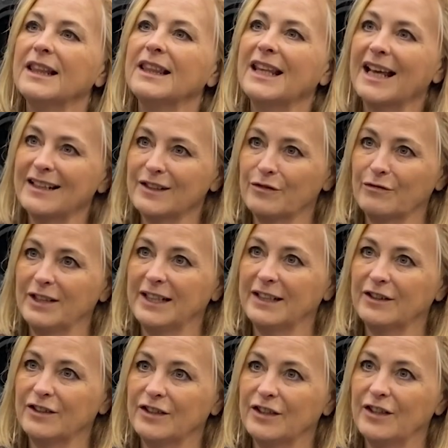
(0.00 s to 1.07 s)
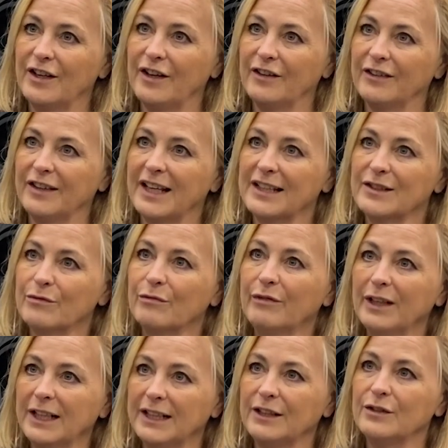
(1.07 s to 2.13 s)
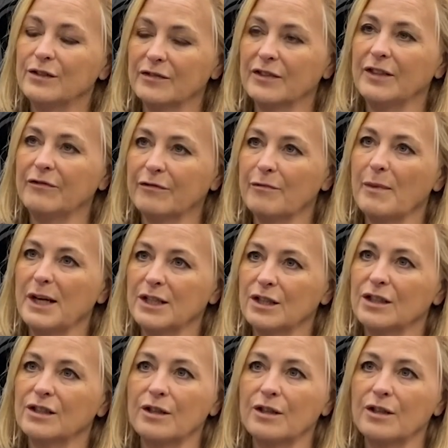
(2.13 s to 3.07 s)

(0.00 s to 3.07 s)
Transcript: That's really good to know. That's really useful information.